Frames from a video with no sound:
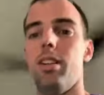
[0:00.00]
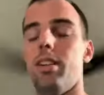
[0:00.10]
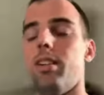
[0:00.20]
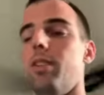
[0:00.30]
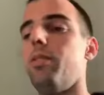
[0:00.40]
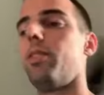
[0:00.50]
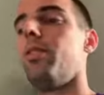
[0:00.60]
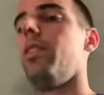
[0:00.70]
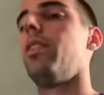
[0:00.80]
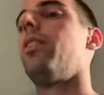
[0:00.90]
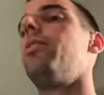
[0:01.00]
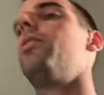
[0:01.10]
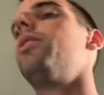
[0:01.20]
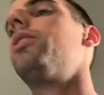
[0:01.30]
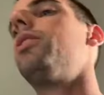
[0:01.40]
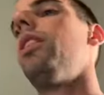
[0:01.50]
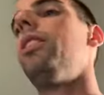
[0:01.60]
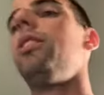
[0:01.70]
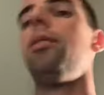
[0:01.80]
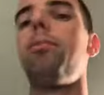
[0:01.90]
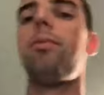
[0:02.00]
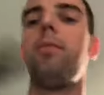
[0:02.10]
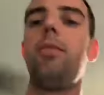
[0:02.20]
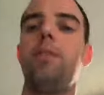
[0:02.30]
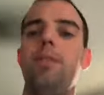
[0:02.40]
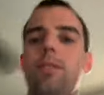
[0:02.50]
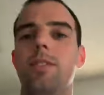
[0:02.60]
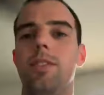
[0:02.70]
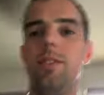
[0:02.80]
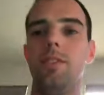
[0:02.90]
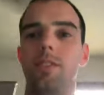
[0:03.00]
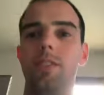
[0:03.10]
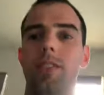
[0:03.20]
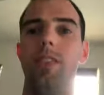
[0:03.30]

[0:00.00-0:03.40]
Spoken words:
Almost feel like I'm doing a change up to